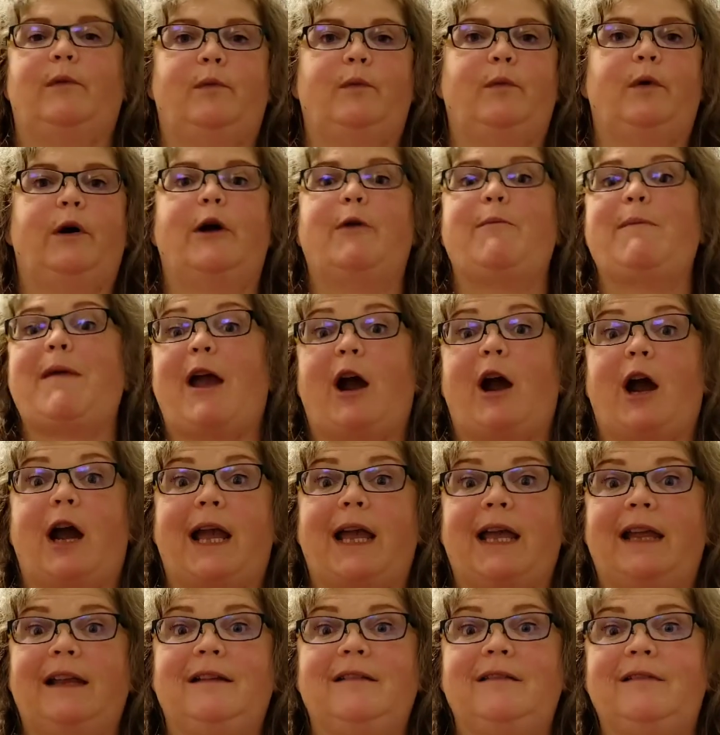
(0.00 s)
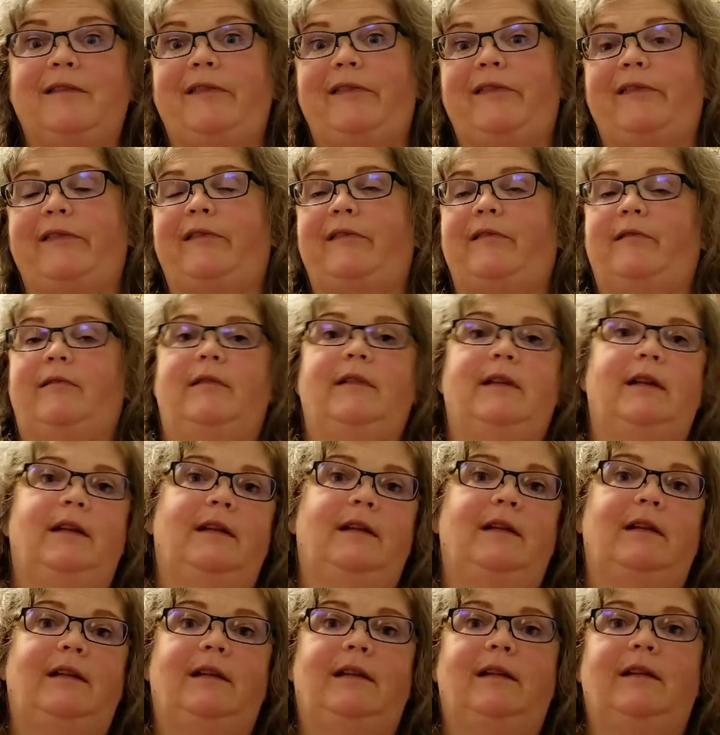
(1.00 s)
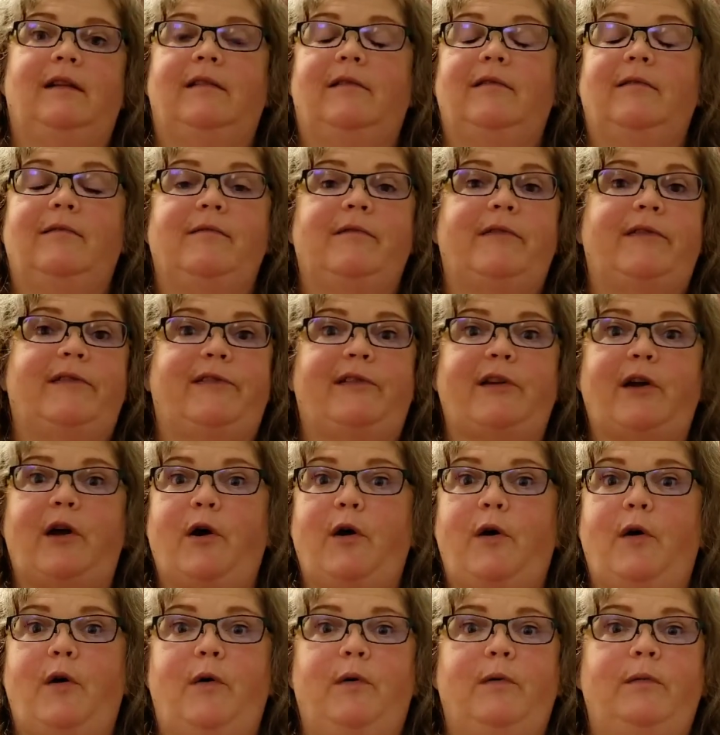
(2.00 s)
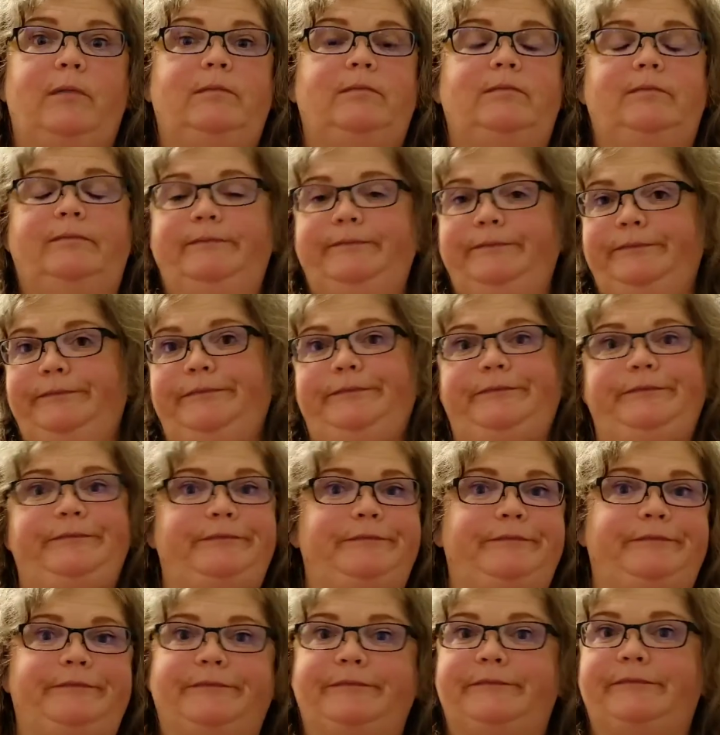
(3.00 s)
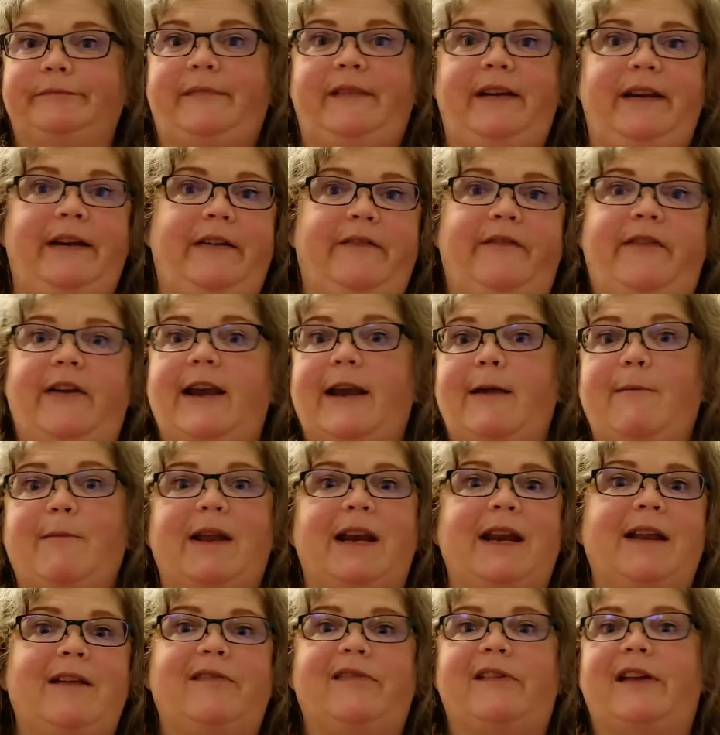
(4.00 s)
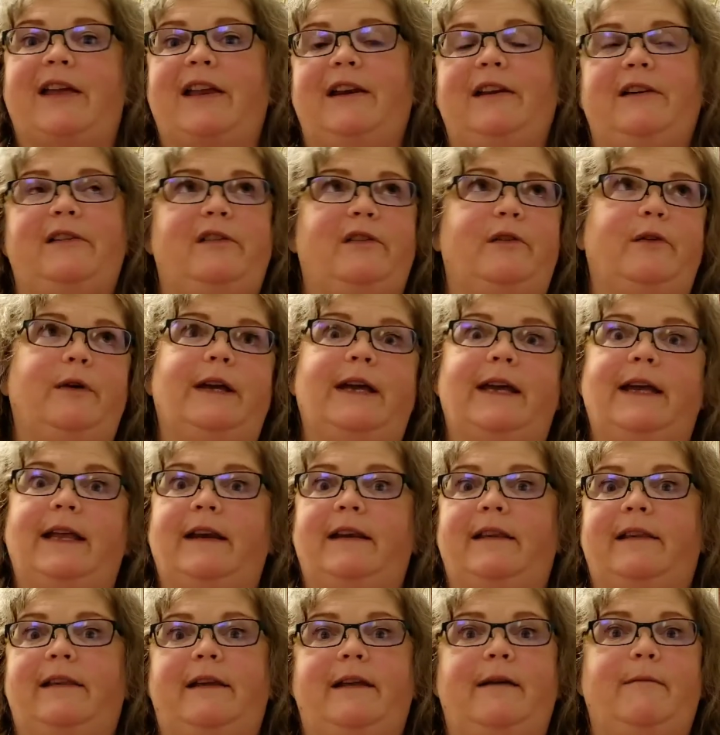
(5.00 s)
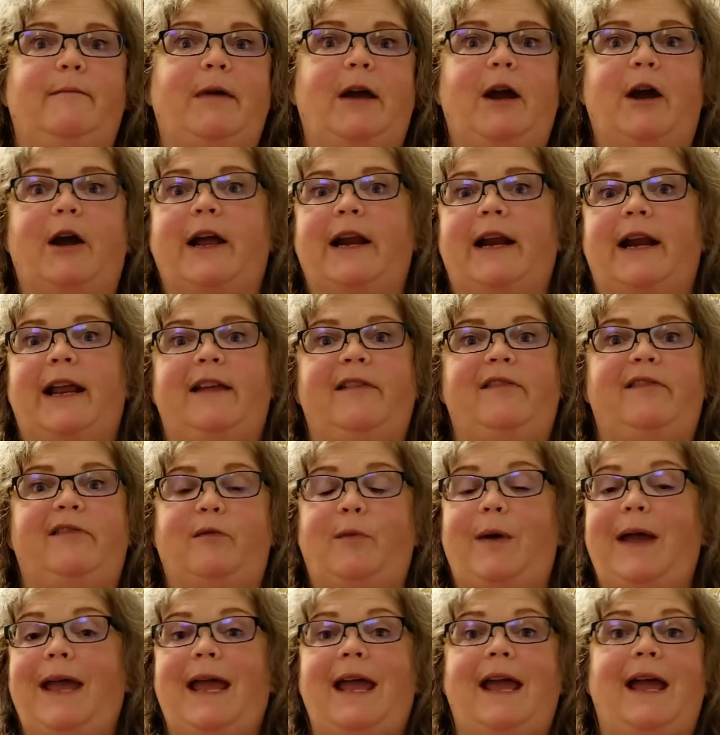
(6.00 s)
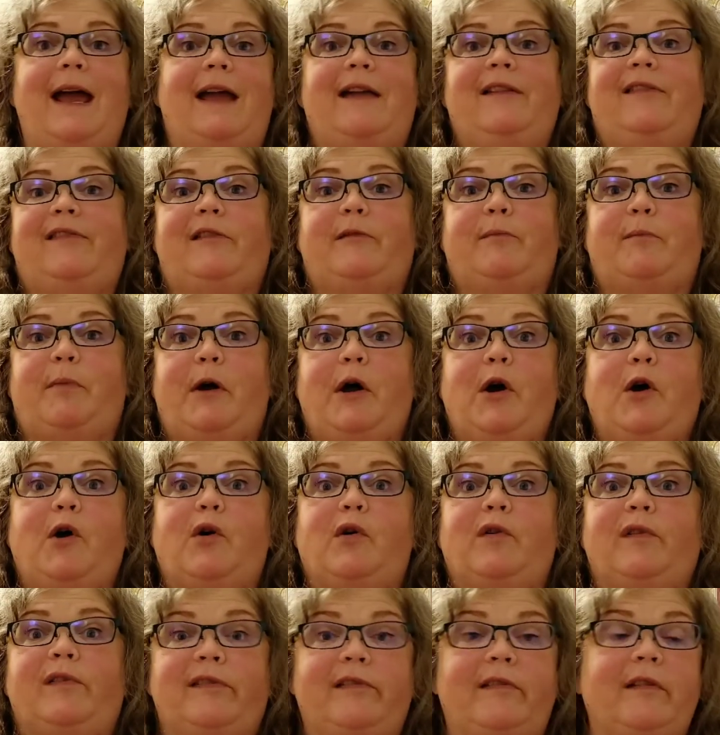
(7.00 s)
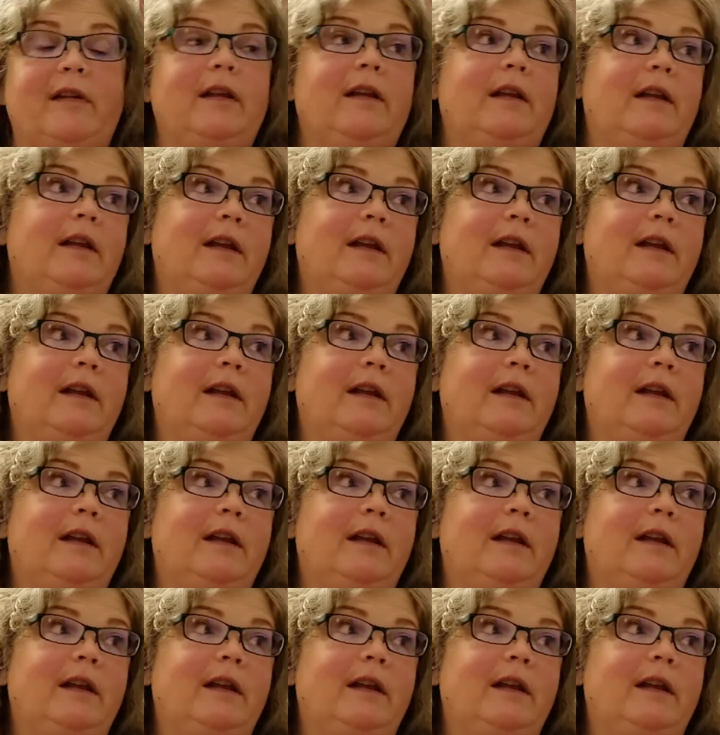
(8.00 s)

we're Americans. So if anybody's going to do it in the Americanized way, I suppose